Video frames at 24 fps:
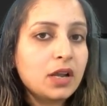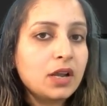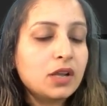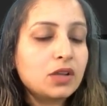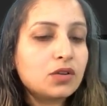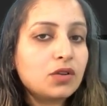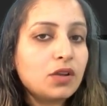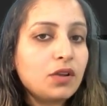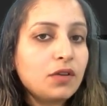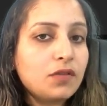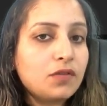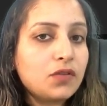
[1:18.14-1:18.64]

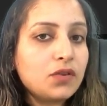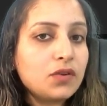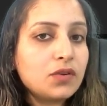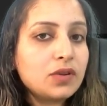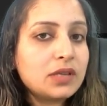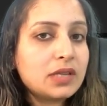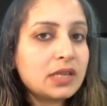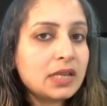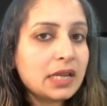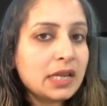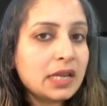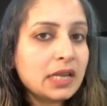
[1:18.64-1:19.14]
So if you
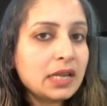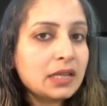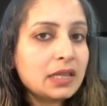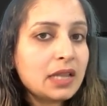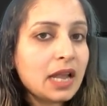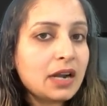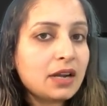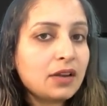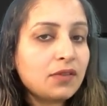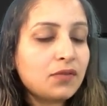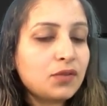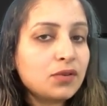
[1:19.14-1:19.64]
see
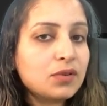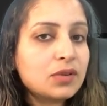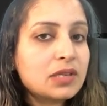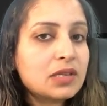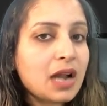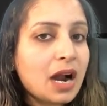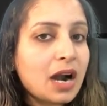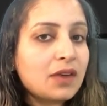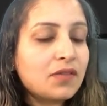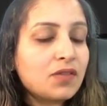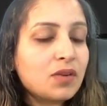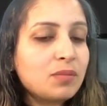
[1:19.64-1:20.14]
that if you
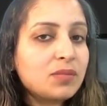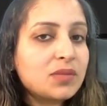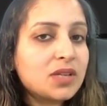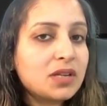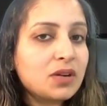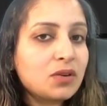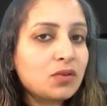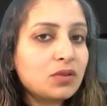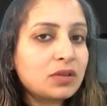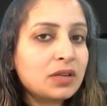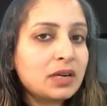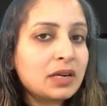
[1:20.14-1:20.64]
start from
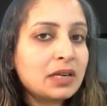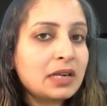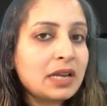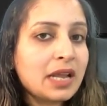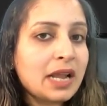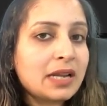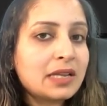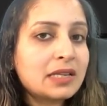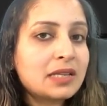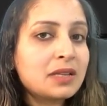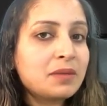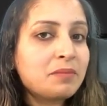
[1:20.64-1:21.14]
0th
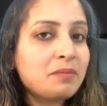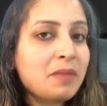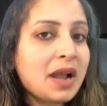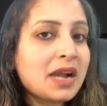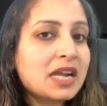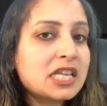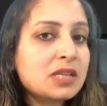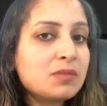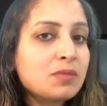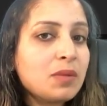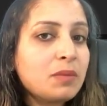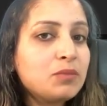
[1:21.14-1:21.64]
index, the
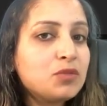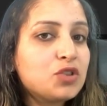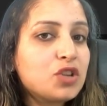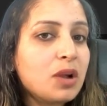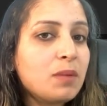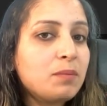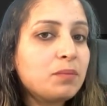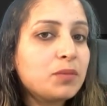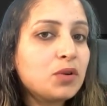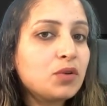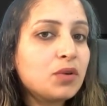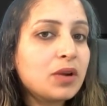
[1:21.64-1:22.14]
maximum
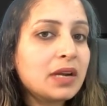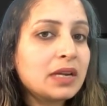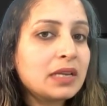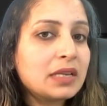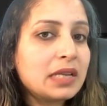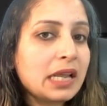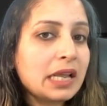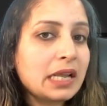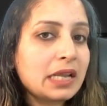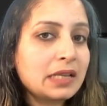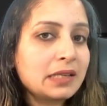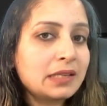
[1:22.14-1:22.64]
jump you can
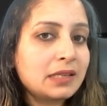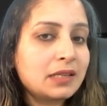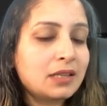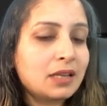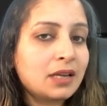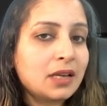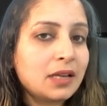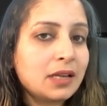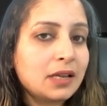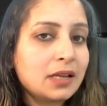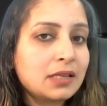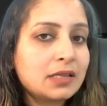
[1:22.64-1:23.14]
take is
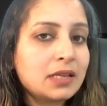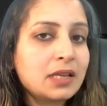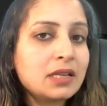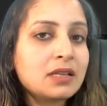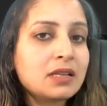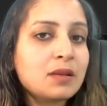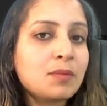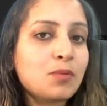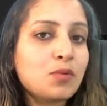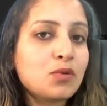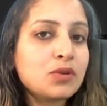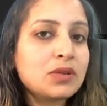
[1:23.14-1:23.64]
3. Say
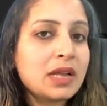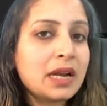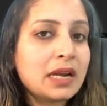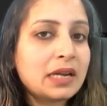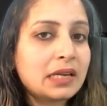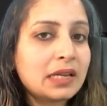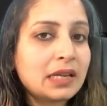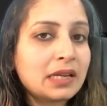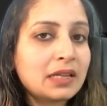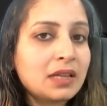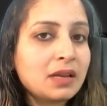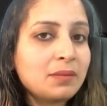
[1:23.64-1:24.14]
suppose I
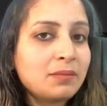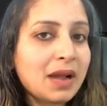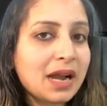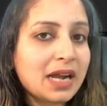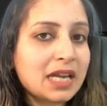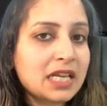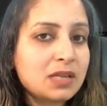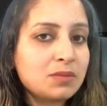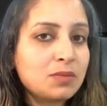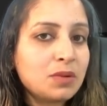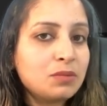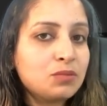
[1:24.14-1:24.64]
take the
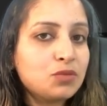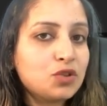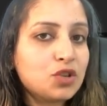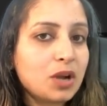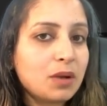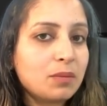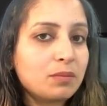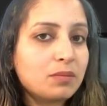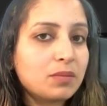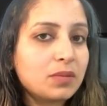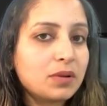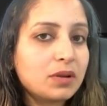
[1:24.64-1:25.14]
maximum
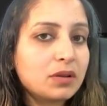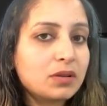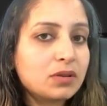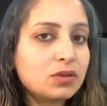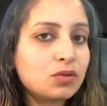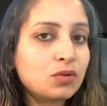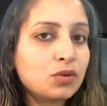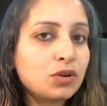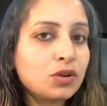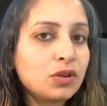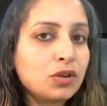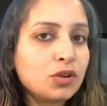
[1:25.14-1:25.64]
jump. So
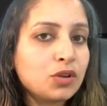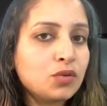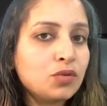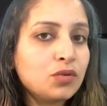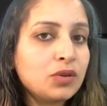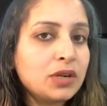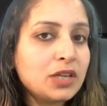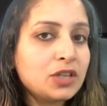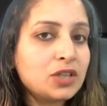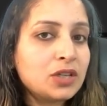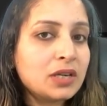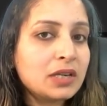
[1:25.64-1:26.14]
you
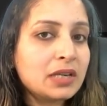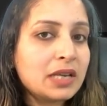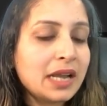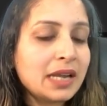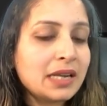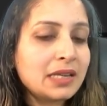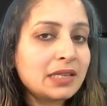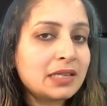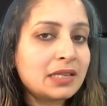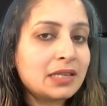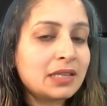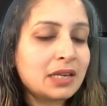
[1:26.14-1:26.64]
reach
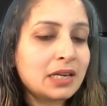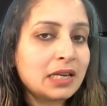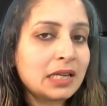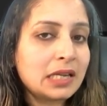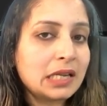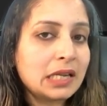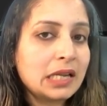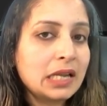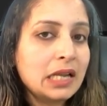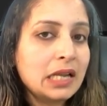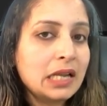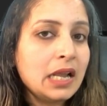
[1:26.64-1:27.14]
index 3.
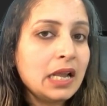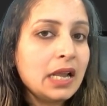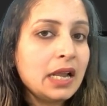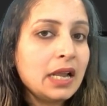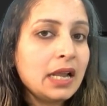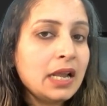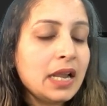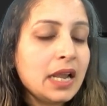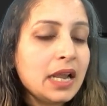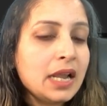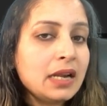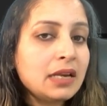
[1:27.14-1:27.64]

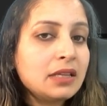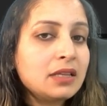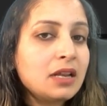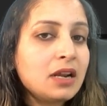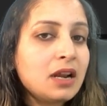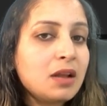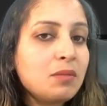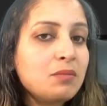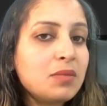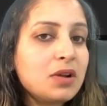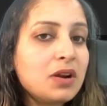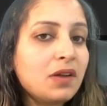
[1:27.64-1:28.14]
Here the
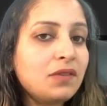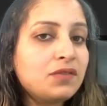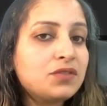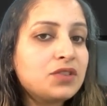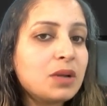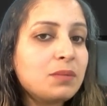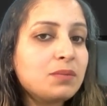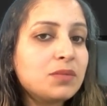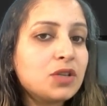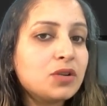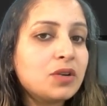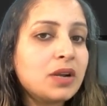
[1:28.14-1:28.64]
number of
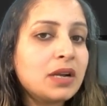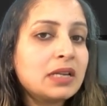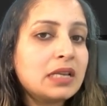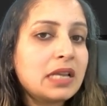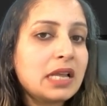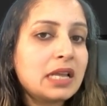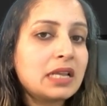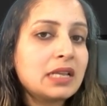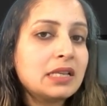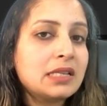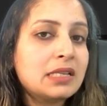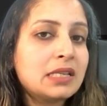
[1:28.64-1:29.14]
jumps you can
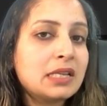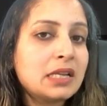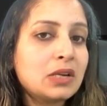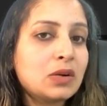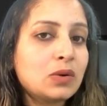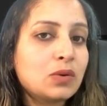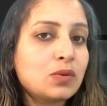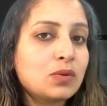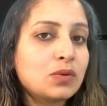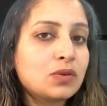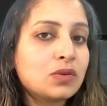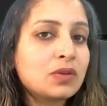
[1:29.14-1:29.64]
take is
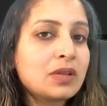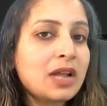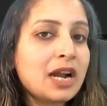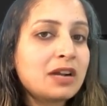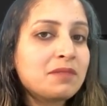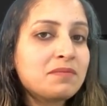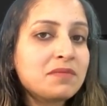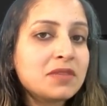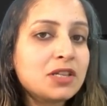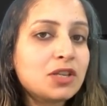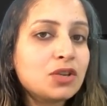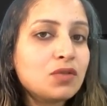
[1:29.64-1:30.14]
0. So that
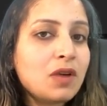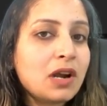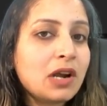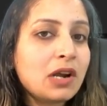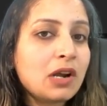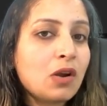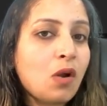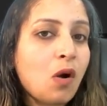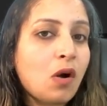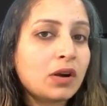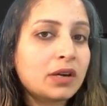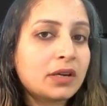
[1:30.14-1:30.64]
means you are
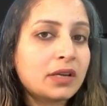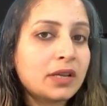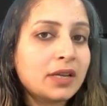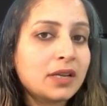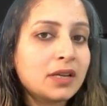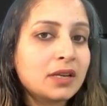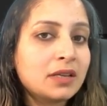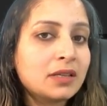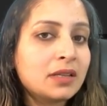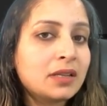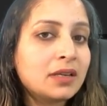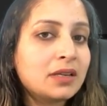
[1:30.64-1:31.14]
locked
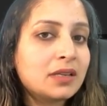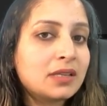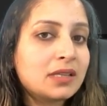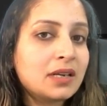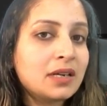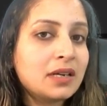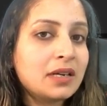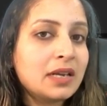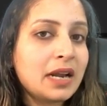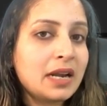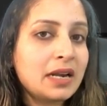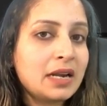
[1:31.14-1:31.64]
here. It's a
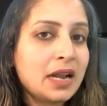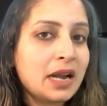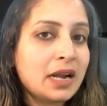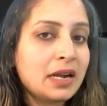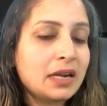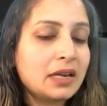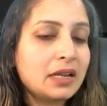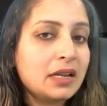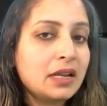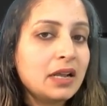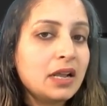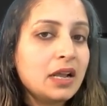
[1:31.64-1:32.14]
dead
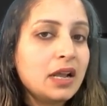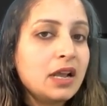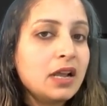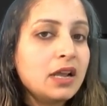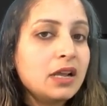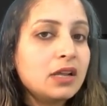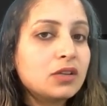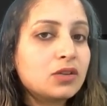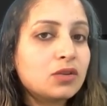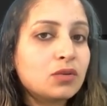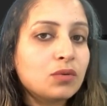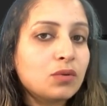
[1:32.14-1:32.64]
end.
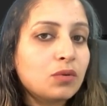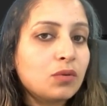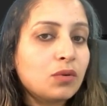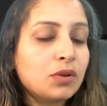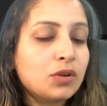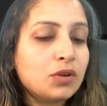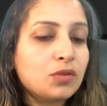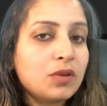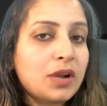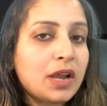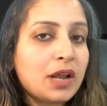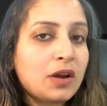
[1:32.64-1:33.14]
So
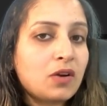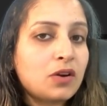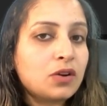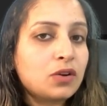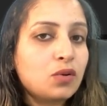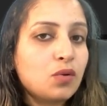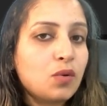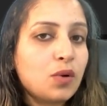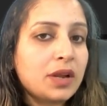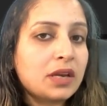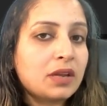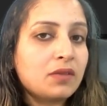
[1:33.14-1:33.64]
you cannot
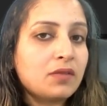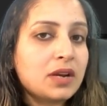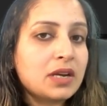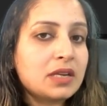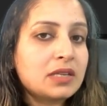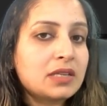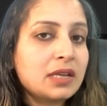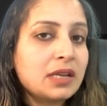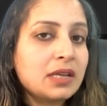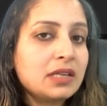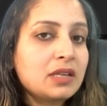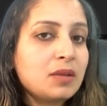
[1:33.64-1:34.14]
go anywhere.
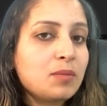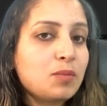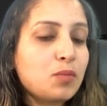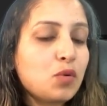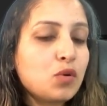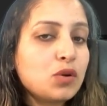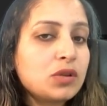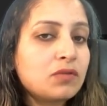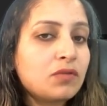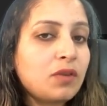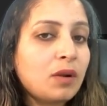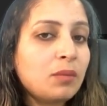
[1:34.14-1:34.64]
Say
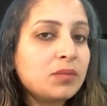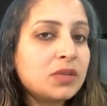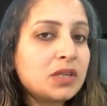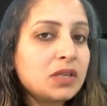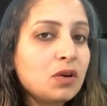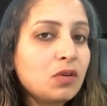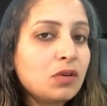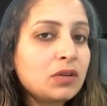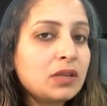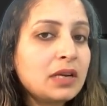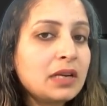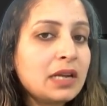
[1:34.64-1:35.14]
suppose from
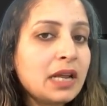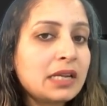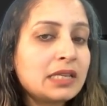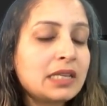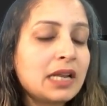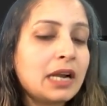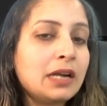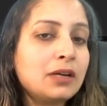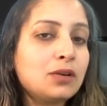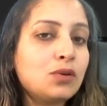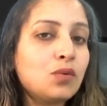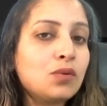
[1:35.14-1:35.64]
0th index
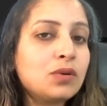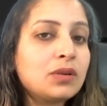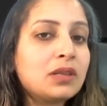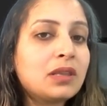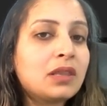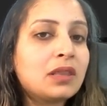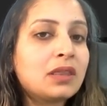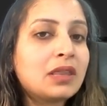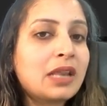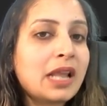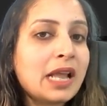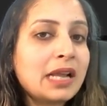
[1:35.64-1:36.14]
I don't
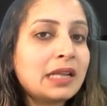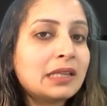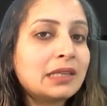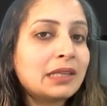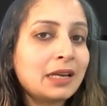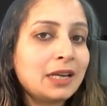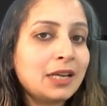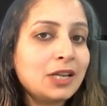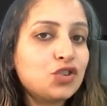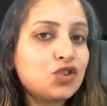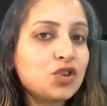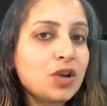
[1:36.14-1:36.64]
take
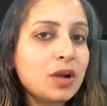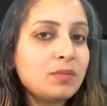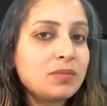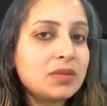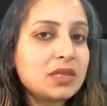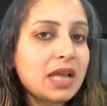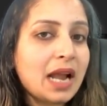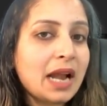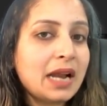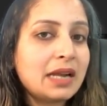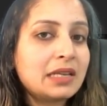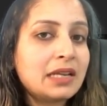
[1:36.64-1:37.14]
3 jumps,
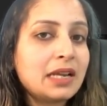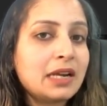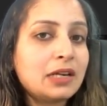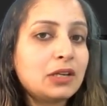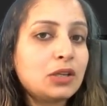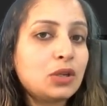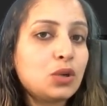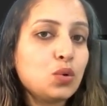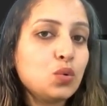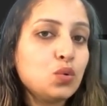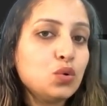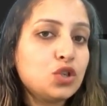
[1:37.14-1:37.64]
I take
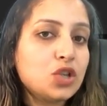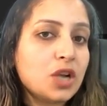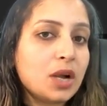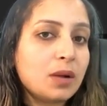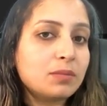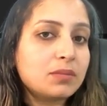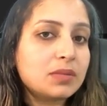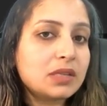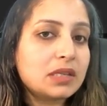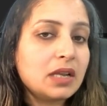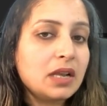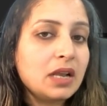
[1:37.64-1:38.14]
2
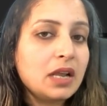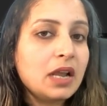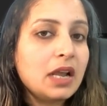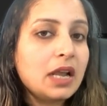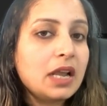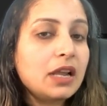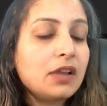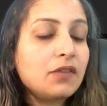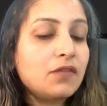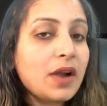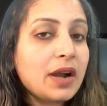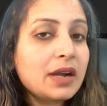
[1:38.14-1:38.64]
jumps.
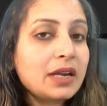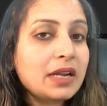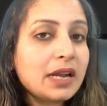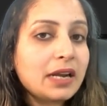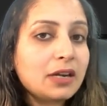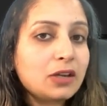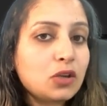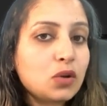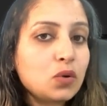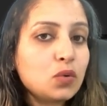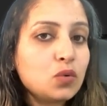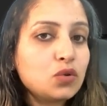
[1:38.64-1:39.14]
If I take
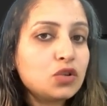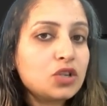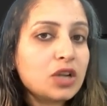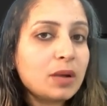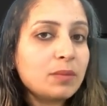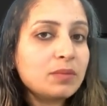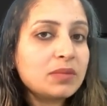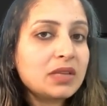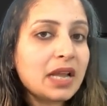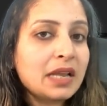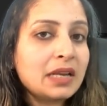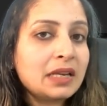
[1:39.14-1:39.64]
2
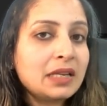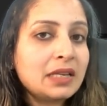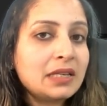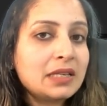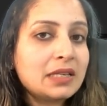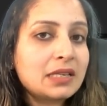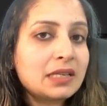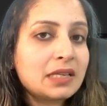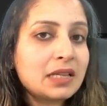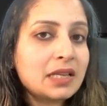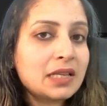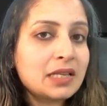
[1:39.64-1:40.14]
jumps, I
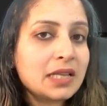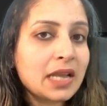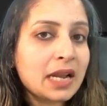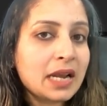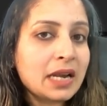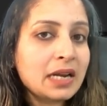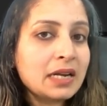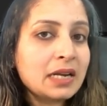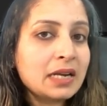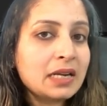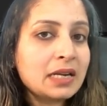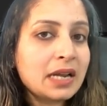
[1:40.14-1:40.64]
reach the
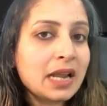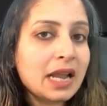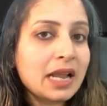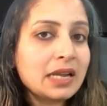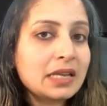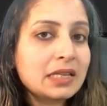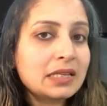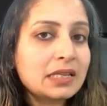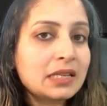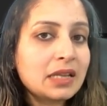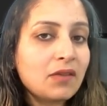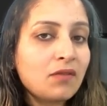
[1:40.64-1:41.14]
second
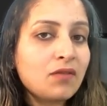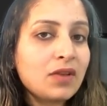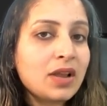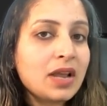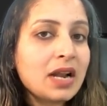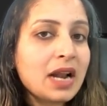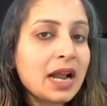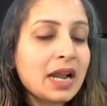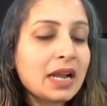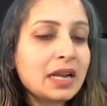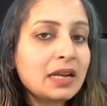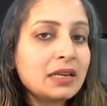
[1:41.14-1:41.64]
index where
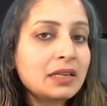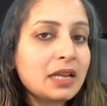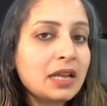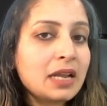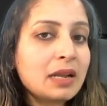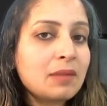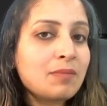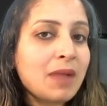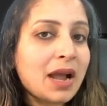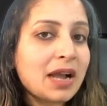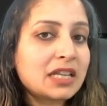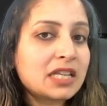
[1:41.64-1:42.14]
I can
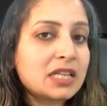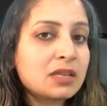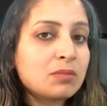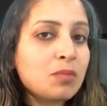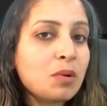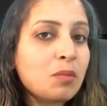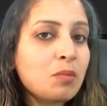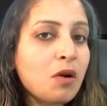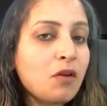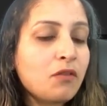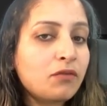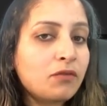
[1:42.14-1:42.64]
take
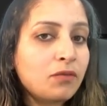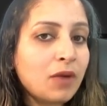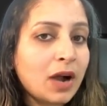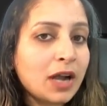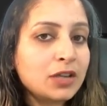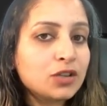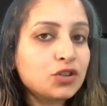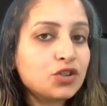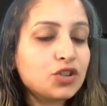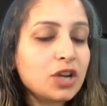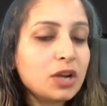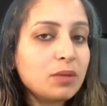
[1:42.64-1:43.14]
maximum of
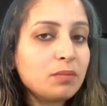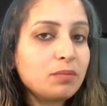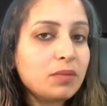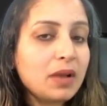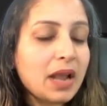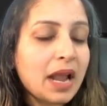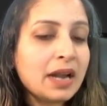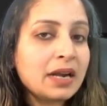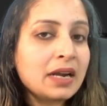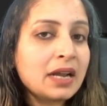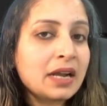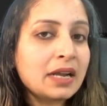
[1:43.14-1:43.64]
1 jump,
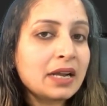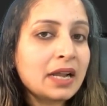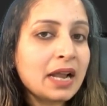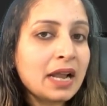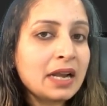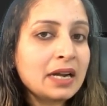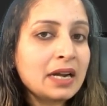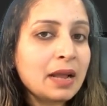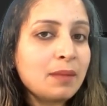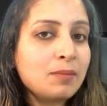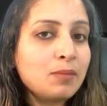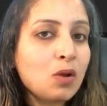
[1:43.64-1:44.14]
and
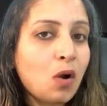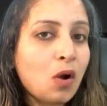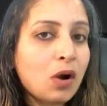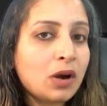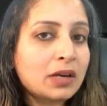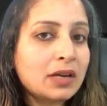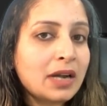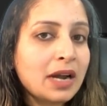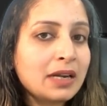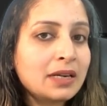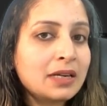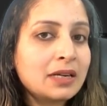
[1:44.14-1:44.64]
again I'm
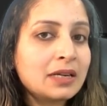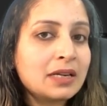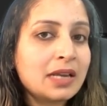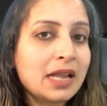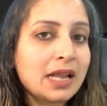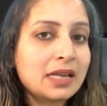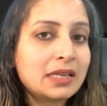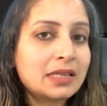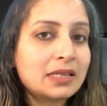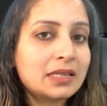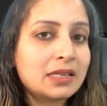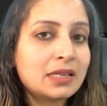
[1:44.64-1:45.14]
locked at
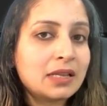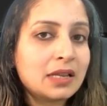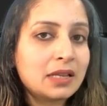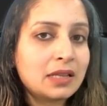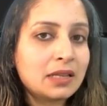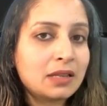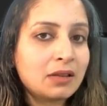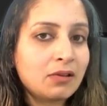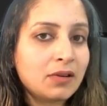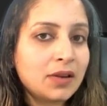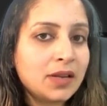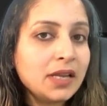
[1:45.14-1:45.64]
index
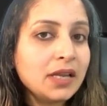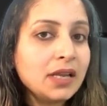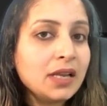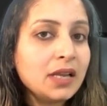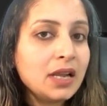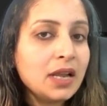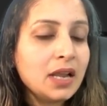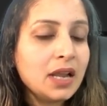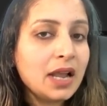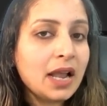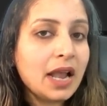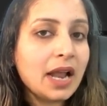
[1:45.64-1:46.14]
3
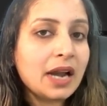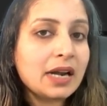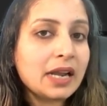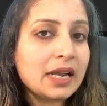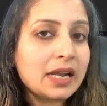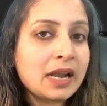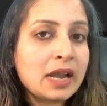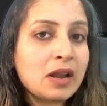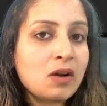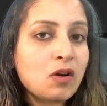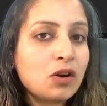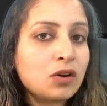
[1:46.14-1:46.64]
and I
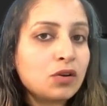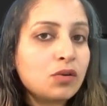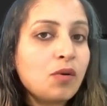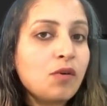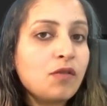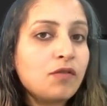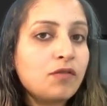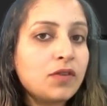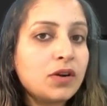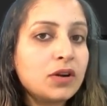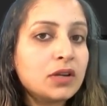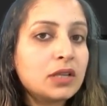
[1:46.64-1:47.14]
cannot go
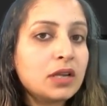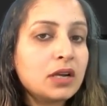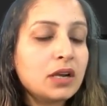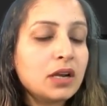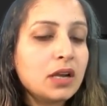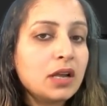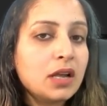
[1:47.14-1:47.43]
further.